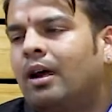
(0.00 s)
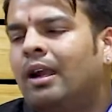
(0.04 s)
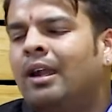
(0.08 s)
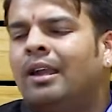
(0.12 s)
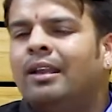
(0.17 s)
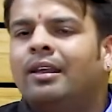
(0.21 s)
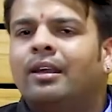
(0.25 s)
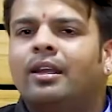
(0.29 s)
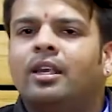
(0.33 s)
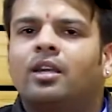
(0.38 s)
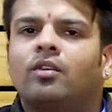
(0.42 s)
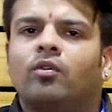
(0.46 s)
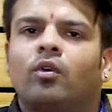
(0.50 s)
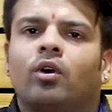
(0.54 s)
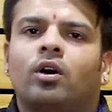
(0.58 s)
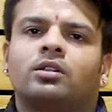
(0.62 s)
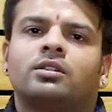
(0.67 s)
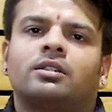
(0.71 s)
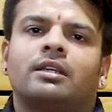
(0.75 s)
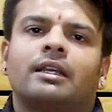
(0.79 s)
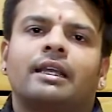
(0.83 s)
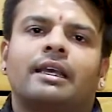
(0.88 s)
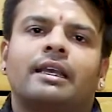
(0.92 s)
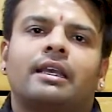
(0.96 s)
earlier it
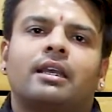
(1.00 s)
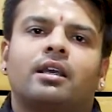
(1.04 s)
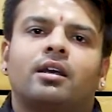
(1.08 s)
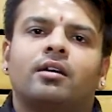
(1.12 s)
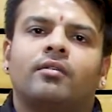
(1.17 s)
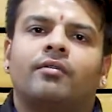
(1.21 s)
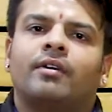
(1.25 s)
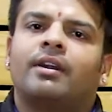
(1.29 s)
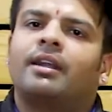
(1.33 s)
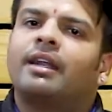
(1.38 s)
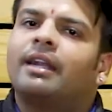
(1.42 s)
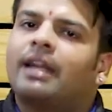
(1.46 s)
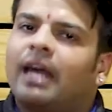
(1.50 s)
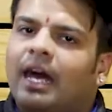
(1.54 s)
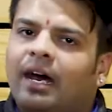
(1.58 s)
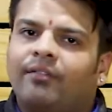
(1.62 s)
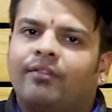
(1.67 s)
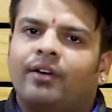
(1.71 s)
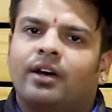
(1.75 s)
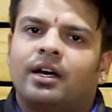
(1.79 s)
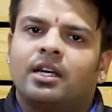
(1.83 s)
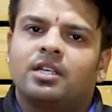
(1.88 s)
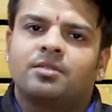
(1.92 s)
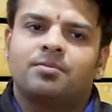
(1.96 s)
was like 1.5
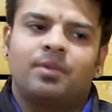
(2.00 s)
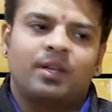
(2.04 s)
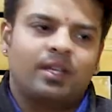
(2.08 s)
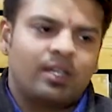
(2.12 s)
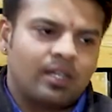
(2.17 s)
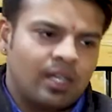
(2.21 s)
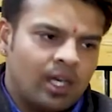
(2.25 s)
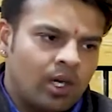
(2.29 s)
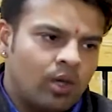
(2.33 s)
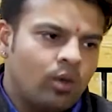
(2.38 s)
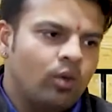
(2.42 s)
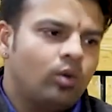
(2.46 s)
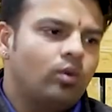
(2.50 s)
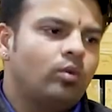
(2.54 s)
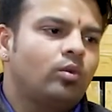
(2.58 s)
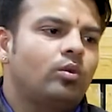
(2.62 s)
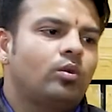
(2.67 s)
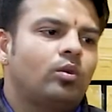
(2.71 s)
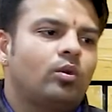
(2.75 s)
hours, but now